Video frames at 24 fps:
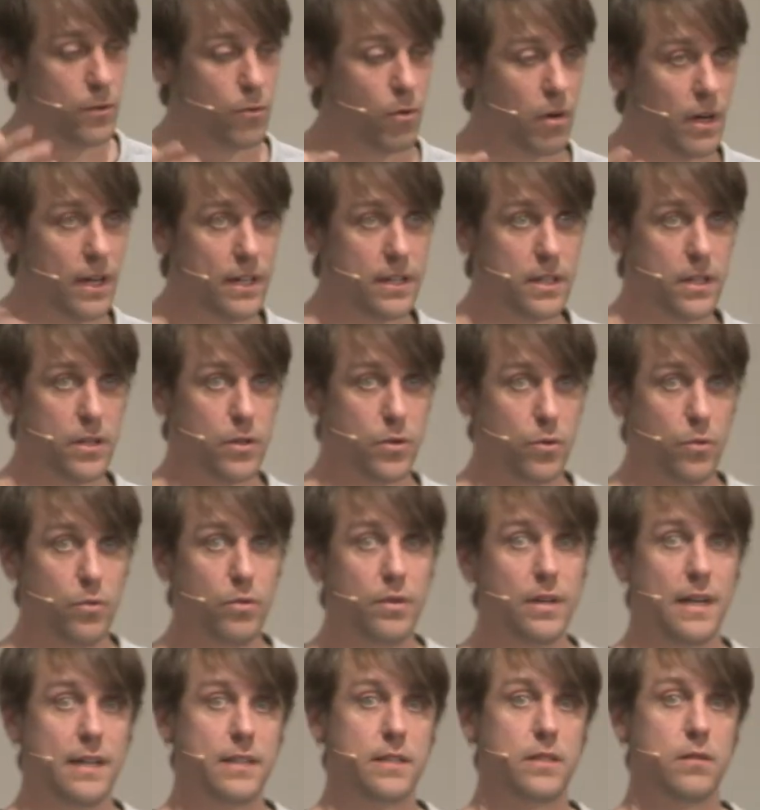related to
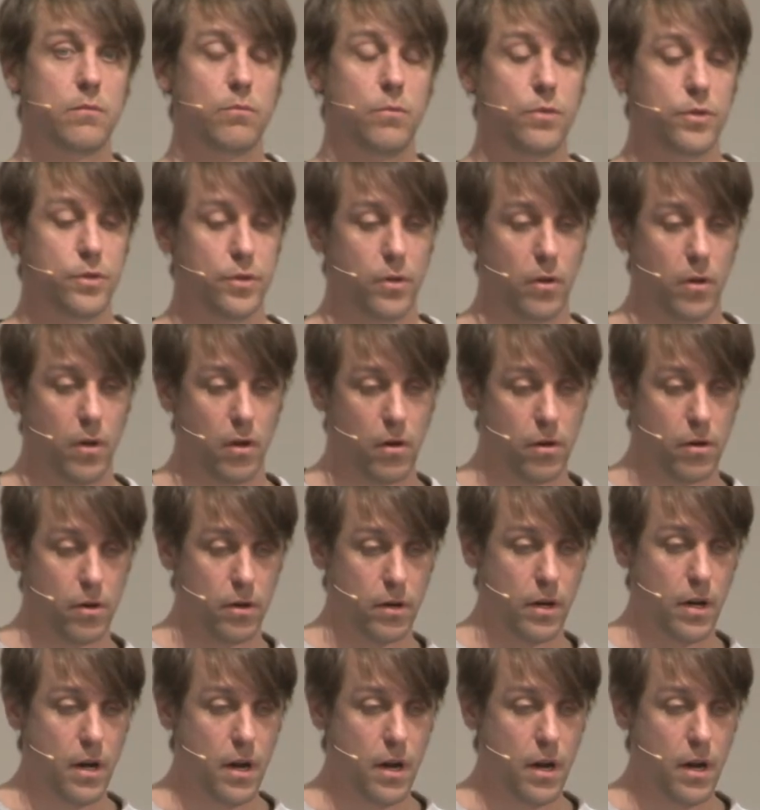that module or